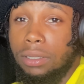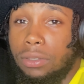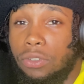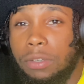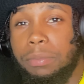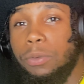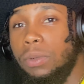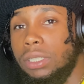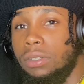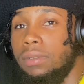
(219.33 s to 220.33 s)
you could be
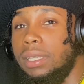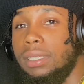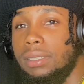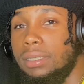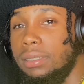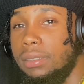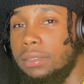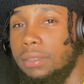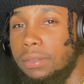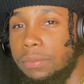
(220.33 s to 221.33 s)
with your niggas,
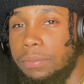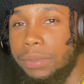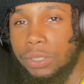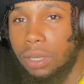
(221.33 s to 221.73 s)
but